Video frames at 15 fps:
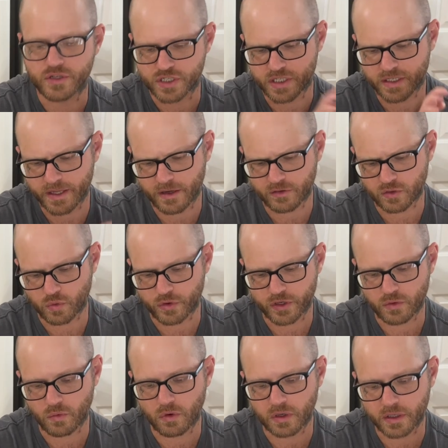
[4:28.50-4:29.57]
it down to where you
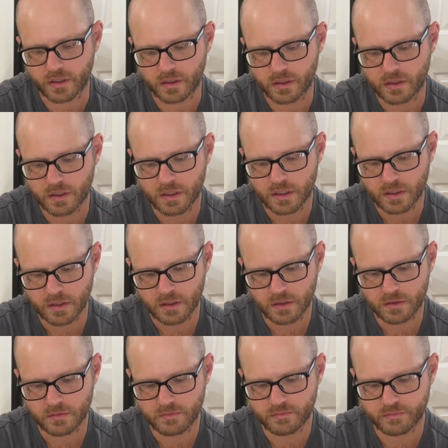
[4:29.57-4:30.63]
want it,
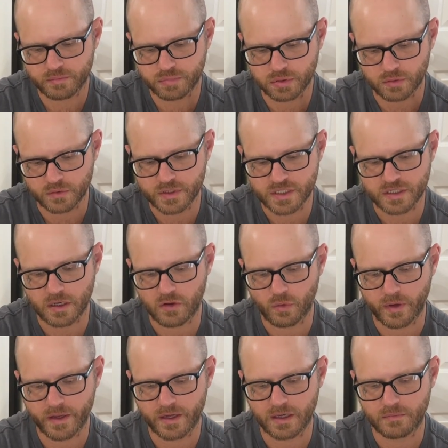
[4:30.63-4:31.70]
pull this all the
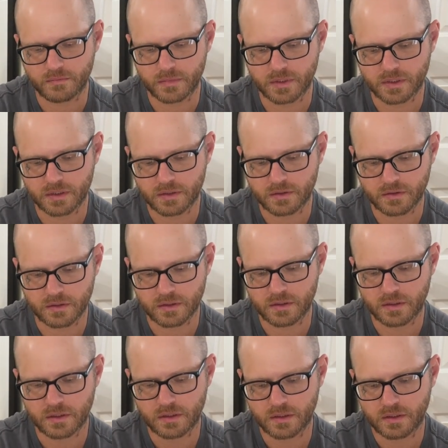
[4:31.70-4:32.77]
way up.
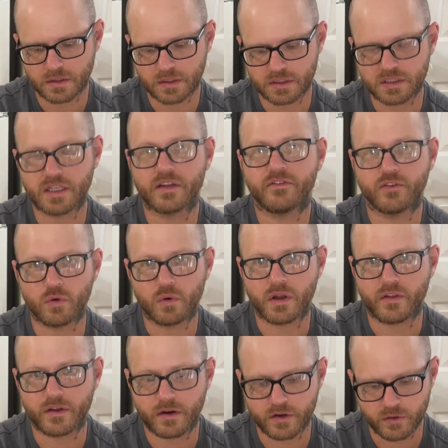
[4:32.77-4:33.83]
Say if you want
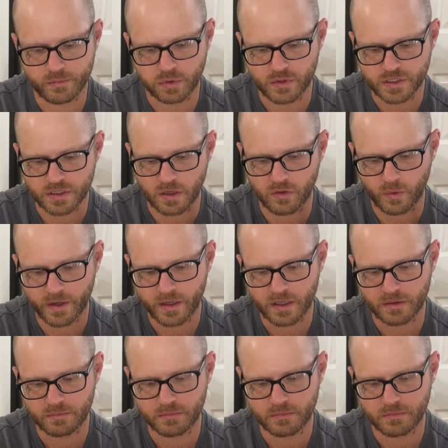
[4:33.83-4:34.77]
there, you pull this all the way up.